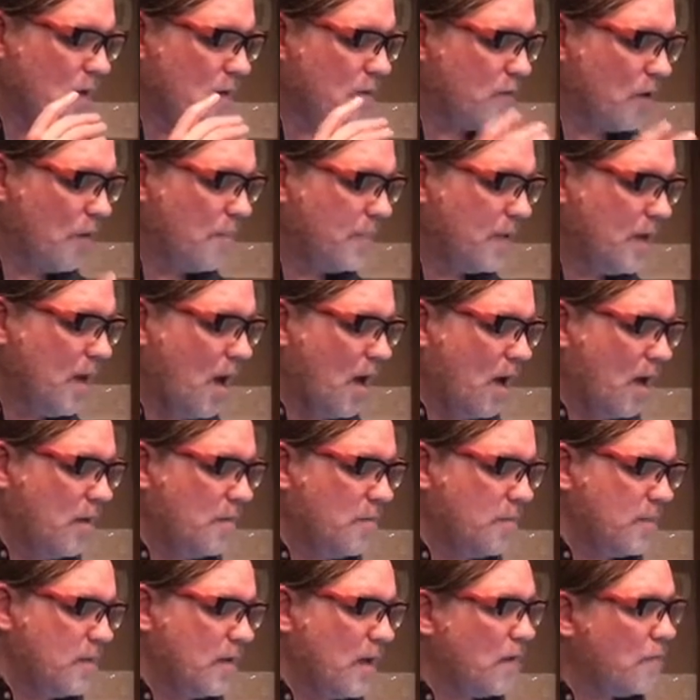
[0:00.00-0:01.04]

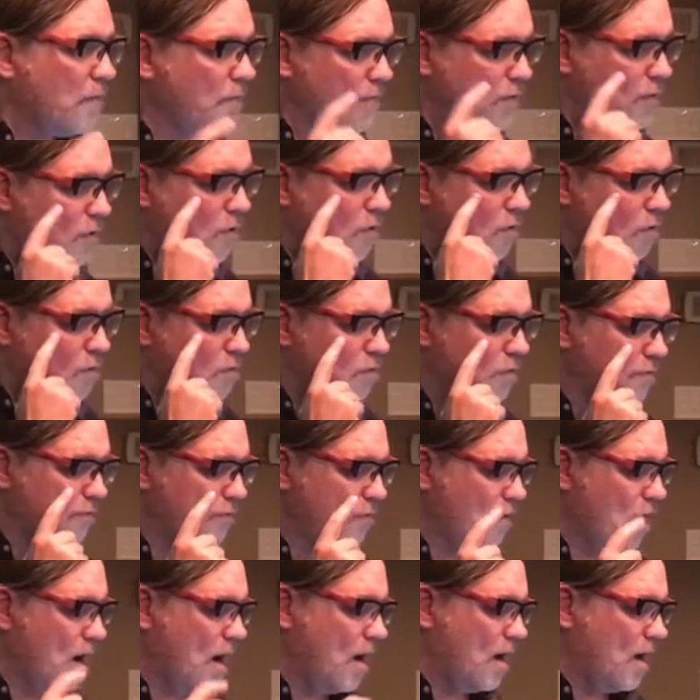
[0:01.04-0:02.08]
Sometimes, out of the corner of
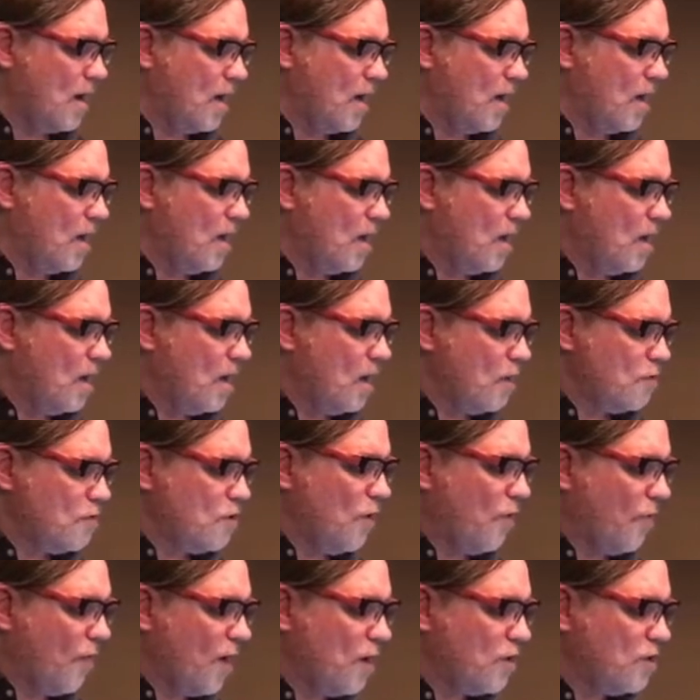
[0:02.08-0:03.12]
her eye,
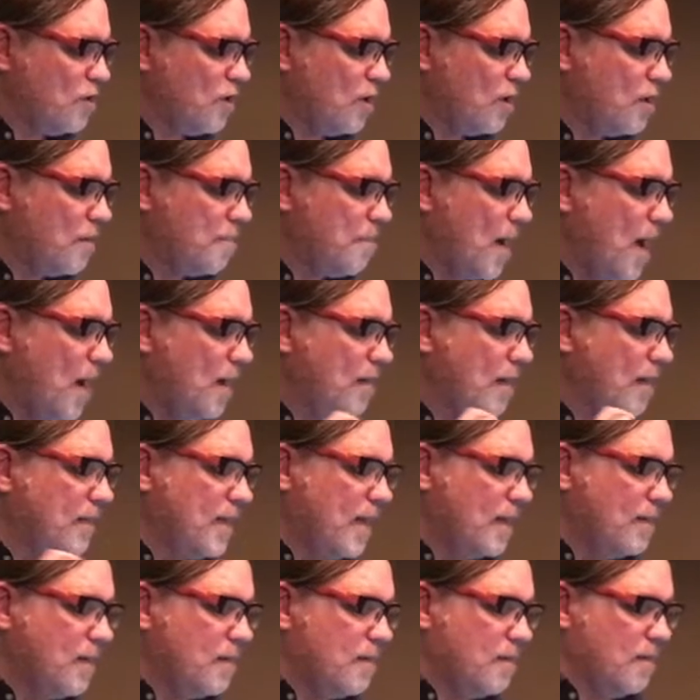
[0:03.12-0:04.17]
she thought she espied
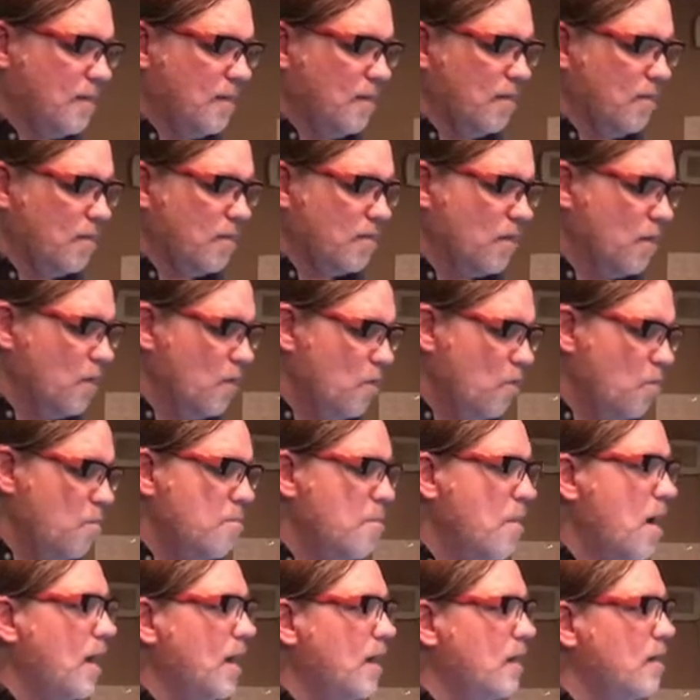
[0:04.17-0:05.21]
denizens who
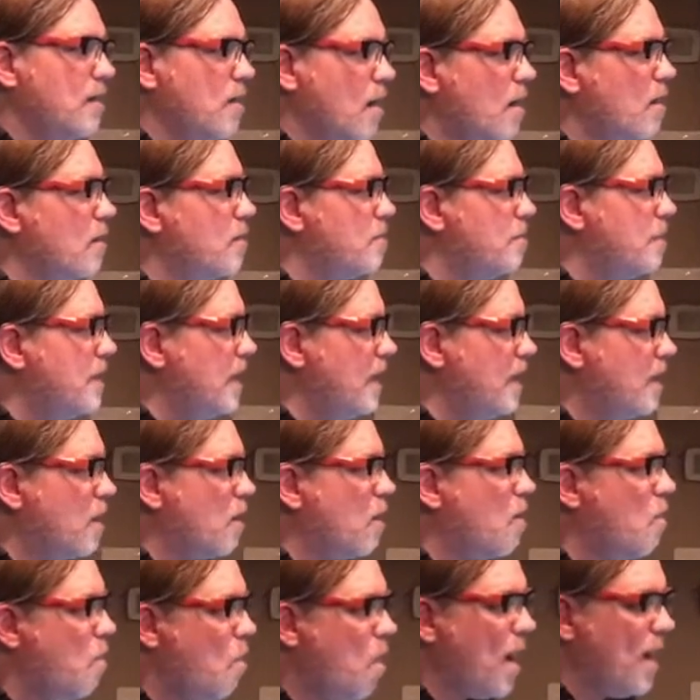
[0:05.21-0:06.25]
might not be
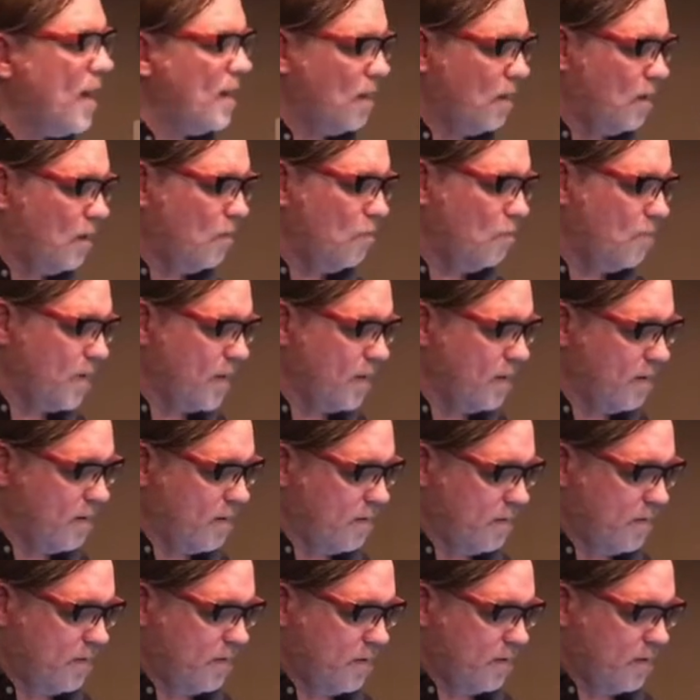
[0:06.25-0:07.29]
quite human.
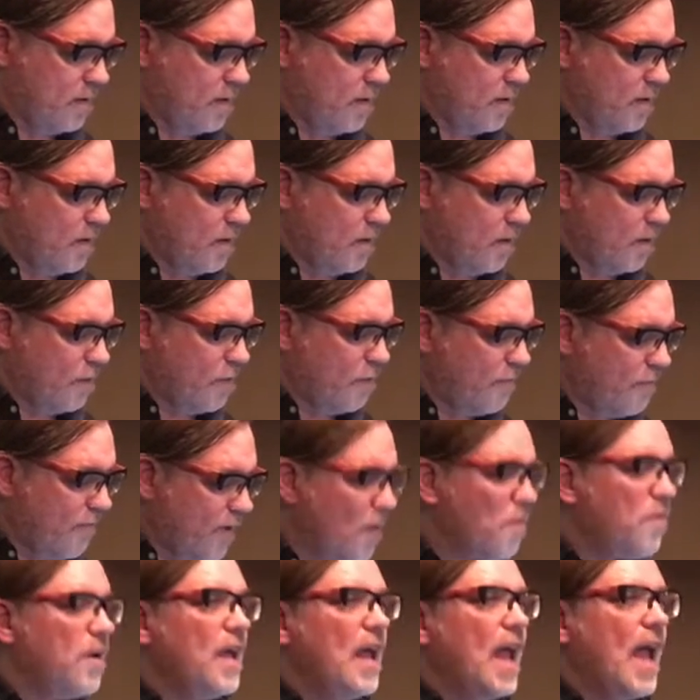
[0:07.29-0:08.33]
The
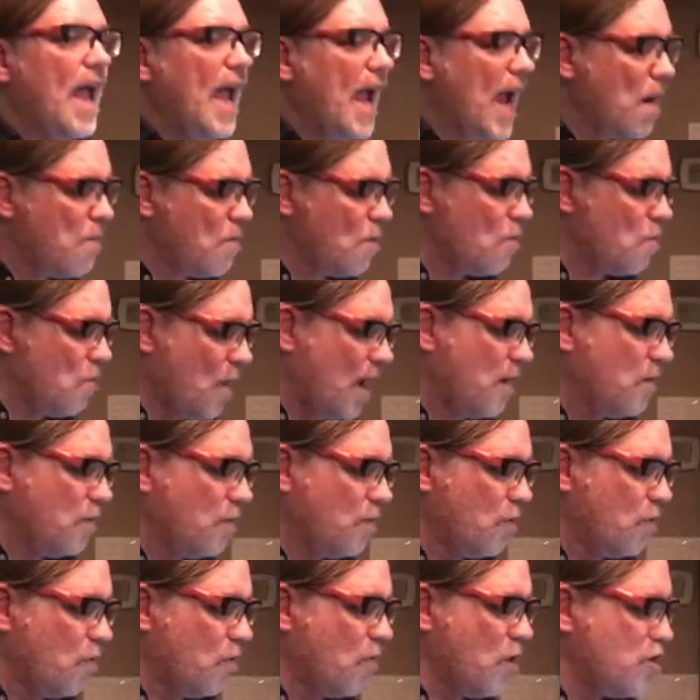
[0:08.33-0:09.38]
very air around
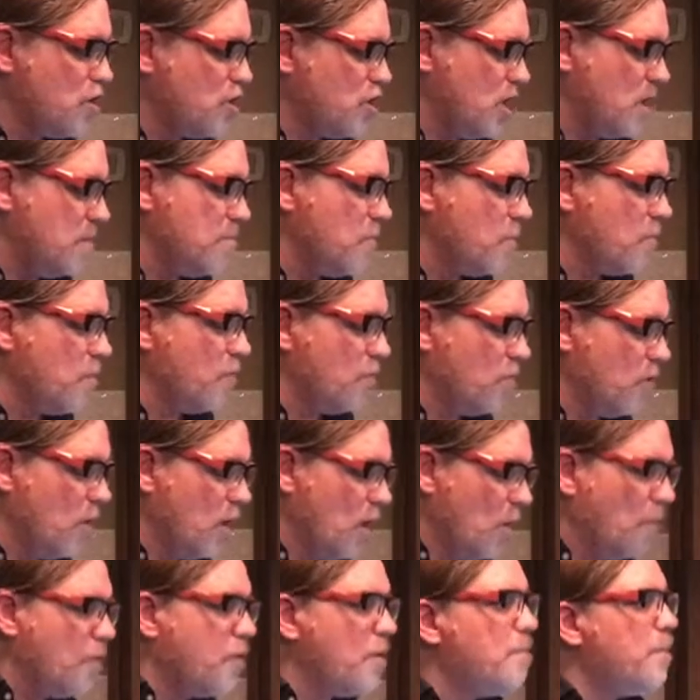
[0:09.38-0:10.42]
her shimmered
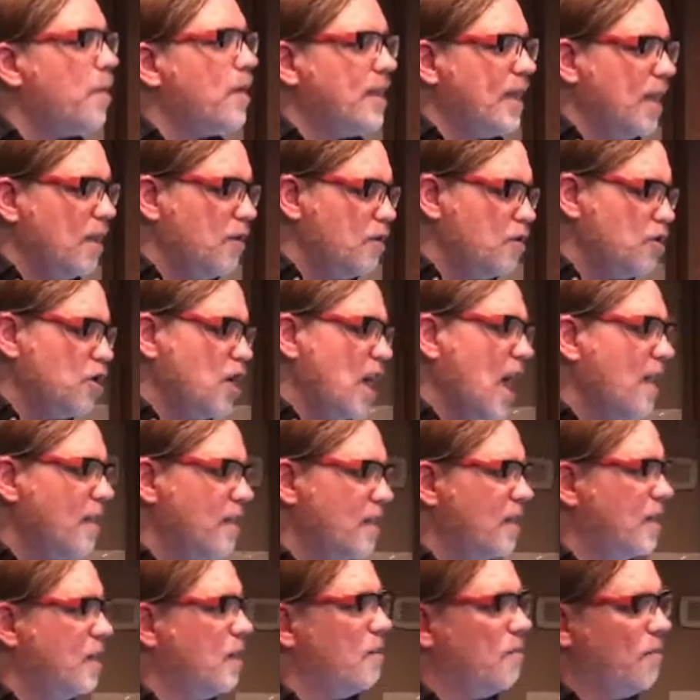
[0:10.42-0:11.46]
with the
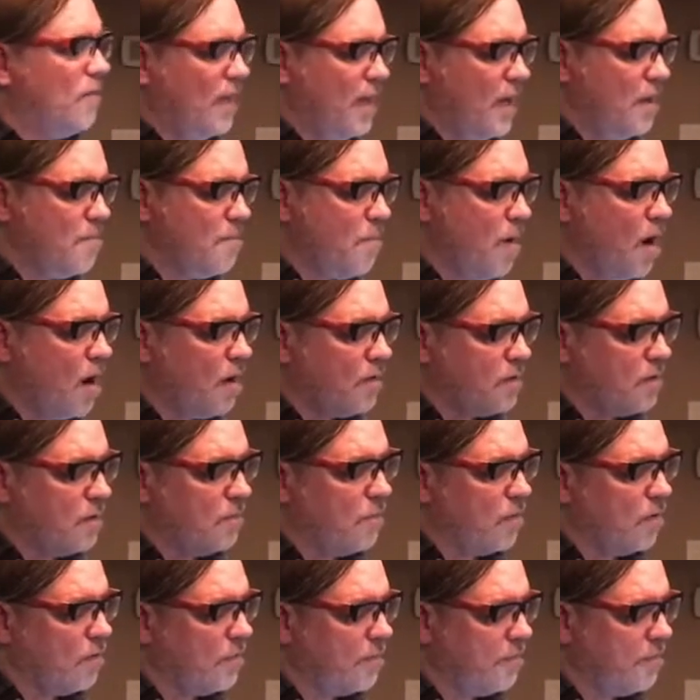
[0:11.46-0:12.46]
potentiality of the impossible.